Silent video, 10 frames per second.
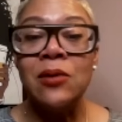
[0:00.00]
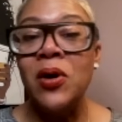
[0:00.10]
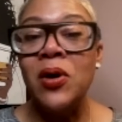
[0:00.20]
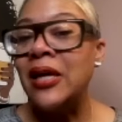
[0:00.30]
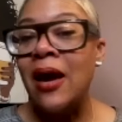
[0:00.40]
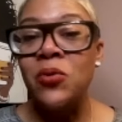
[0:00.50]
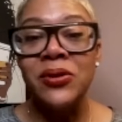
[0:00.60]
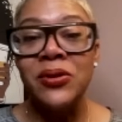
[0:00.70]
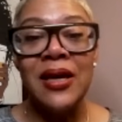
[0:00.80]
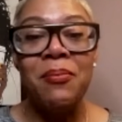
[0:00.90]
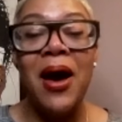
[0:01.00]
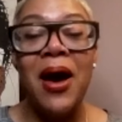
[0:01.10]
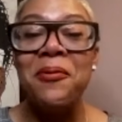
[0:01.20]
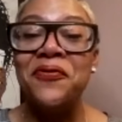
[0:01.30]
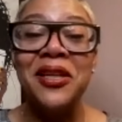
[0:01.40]
And one thing I will say
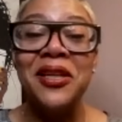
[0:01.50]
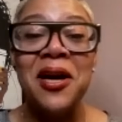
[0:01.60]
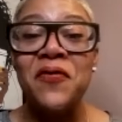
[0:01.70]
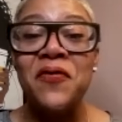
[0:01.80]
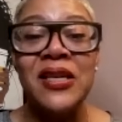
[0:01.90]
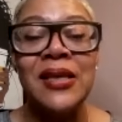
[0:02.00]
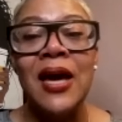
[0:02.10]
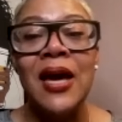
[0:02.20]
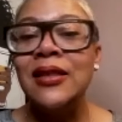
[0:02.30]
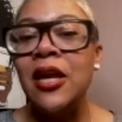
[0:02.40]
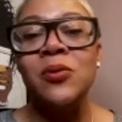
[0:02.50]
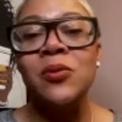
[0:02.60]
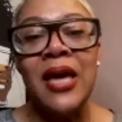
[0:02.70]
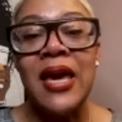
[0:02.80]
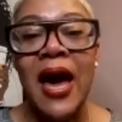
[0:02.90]
about Philadelphians, they
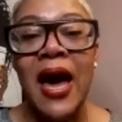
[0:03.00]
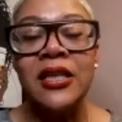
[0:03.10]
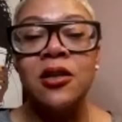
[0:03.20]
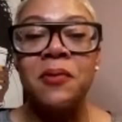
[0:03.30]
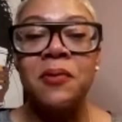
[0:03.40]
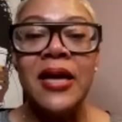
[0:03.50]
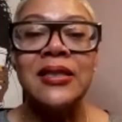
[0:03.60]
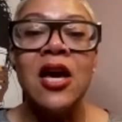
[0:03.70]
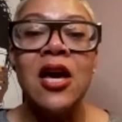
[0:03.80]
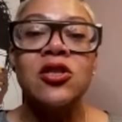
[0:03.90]
don't take kindly to threats.